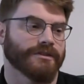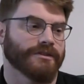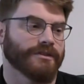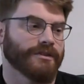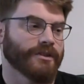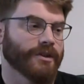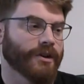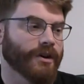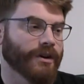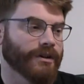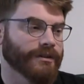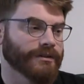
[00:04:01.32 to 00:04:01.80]

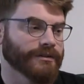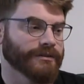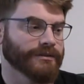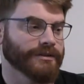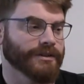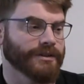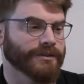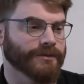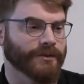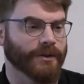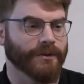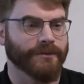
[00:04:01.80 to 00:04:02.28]
not
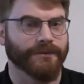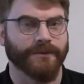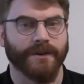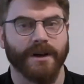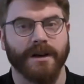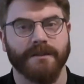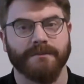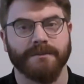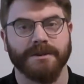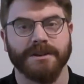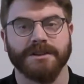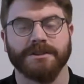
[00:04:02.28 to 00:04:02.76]
you've got
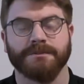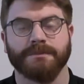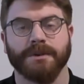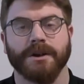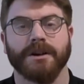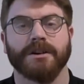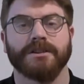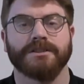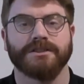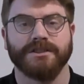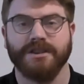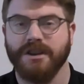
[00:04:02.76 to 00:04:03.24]
5 minutes
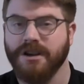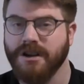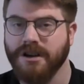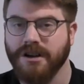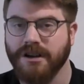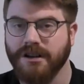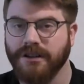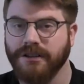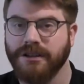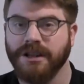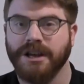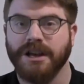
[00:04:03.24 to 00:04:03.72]
per
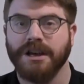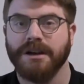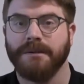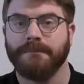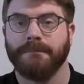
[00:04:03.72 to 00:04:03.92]
turn,